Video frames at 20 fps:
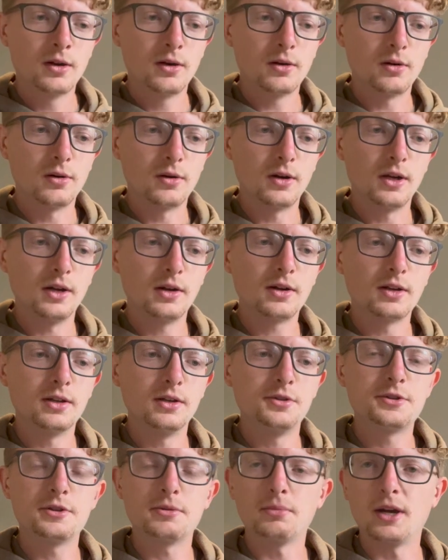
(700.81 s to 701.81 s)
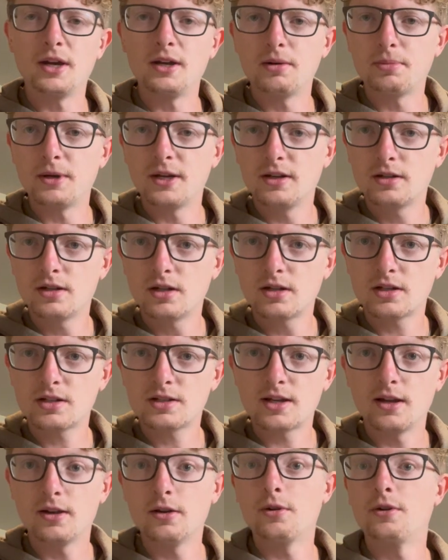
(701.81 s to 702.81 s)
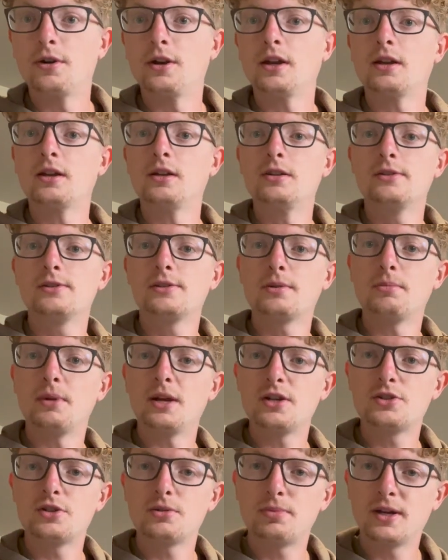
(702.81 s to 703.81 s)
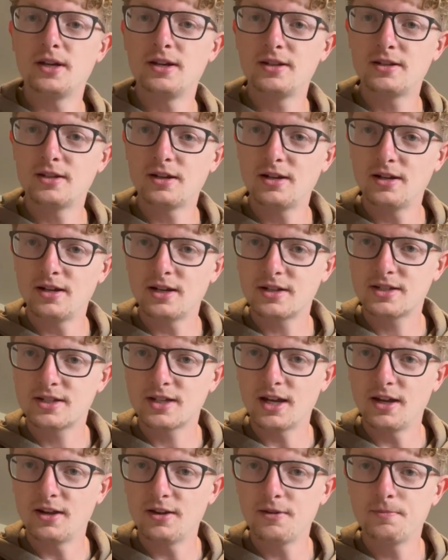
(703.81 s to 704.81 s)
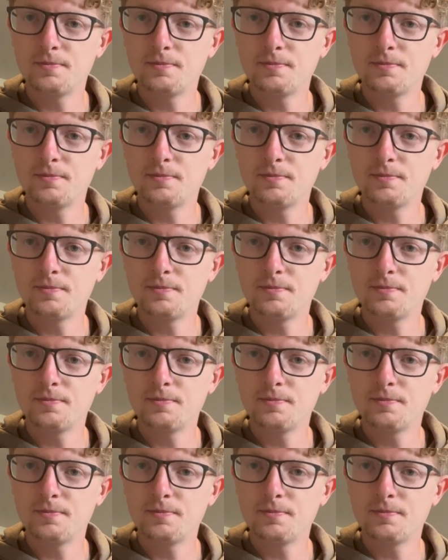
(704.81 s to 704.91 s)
or you can use your minor pentatonic scale, or you can use your major pentatonic scale.